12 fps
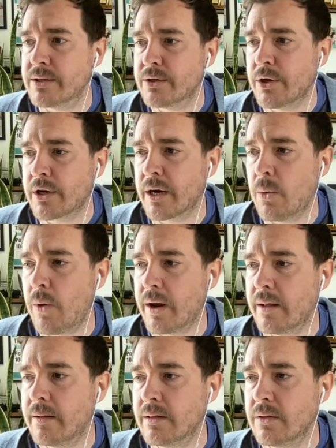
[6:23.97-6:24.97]
So you're going to want
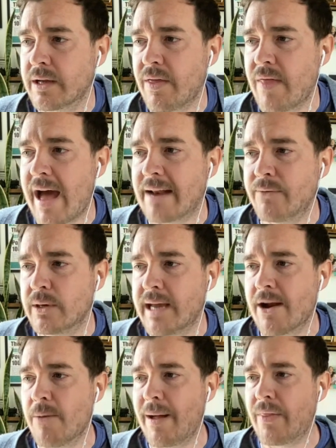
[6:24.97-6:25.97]
to look at that if you
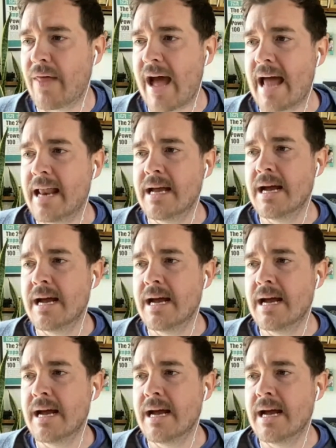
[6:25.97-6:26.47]
care about that.